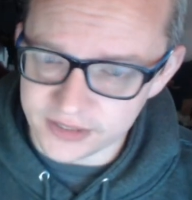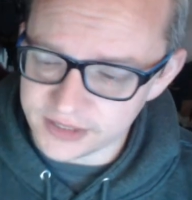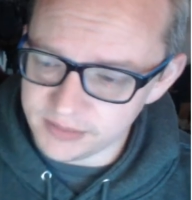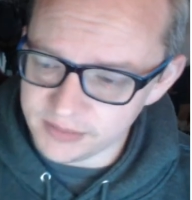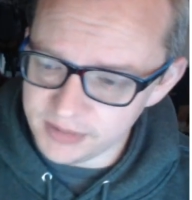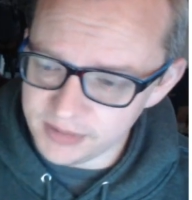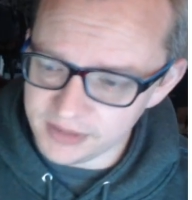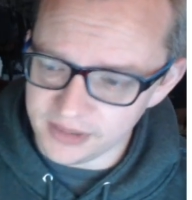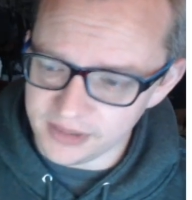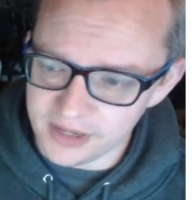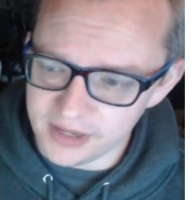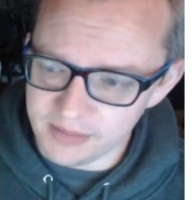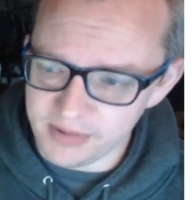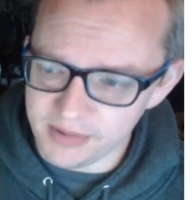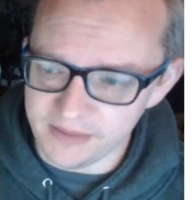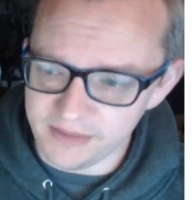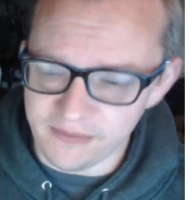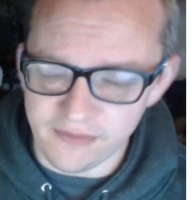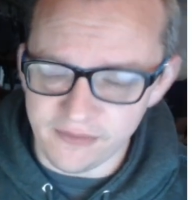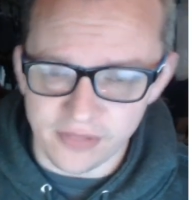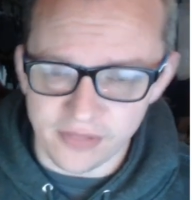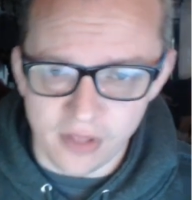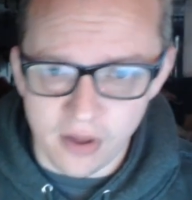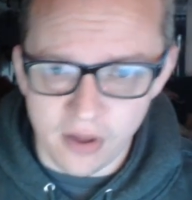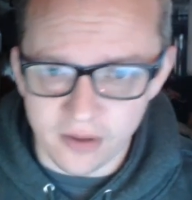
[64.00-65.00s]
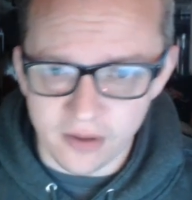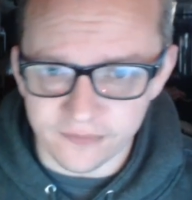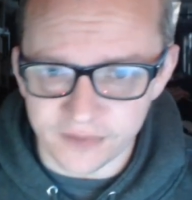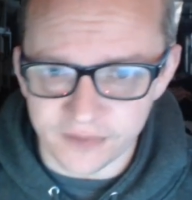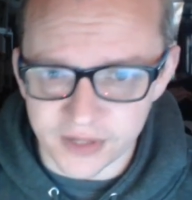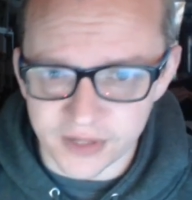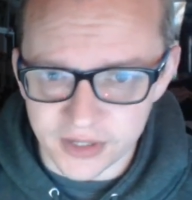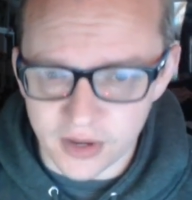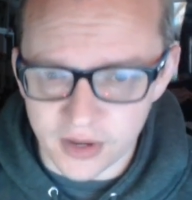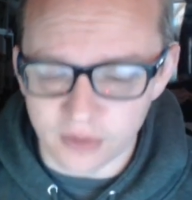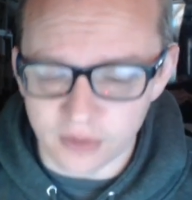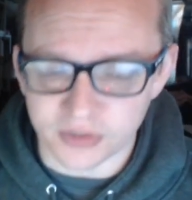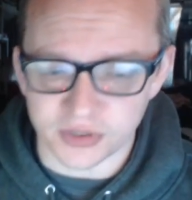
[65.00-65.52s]
to be a little bit of a long
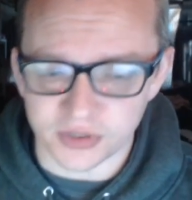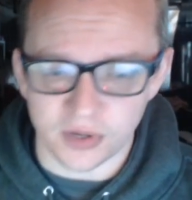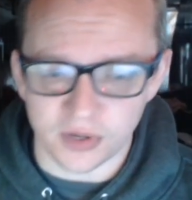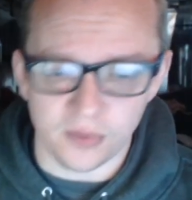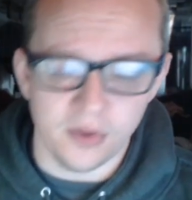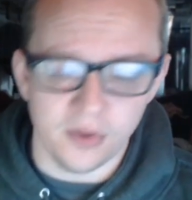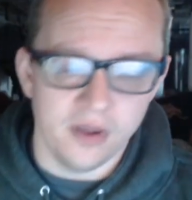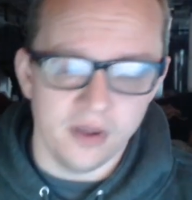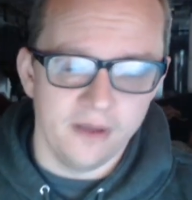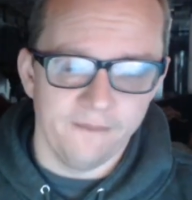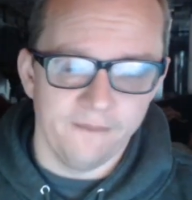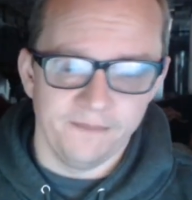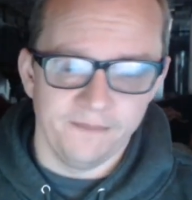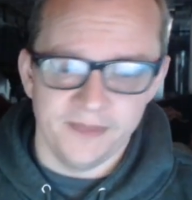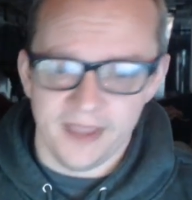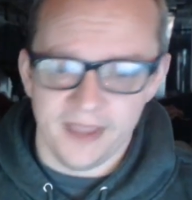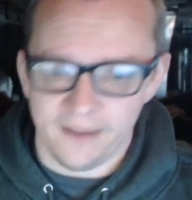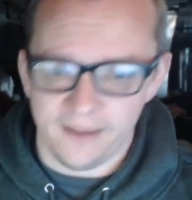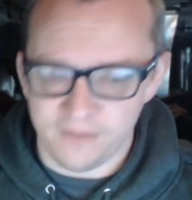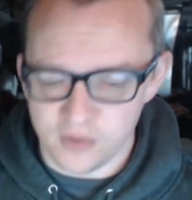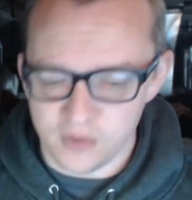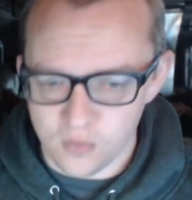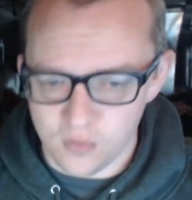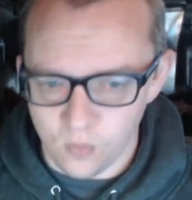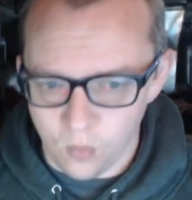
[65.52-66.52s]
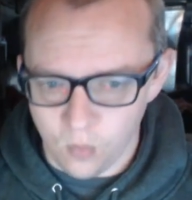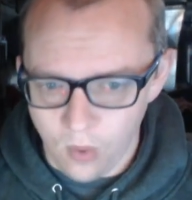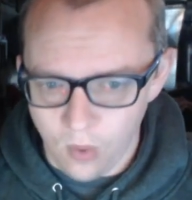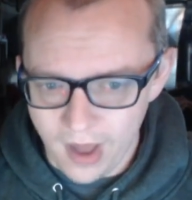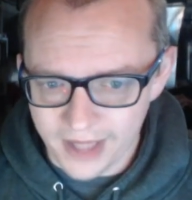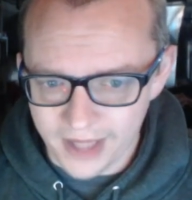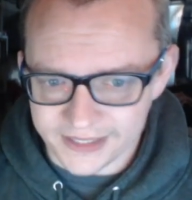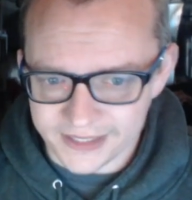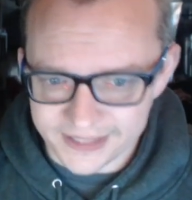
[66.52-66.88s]
video, so if you want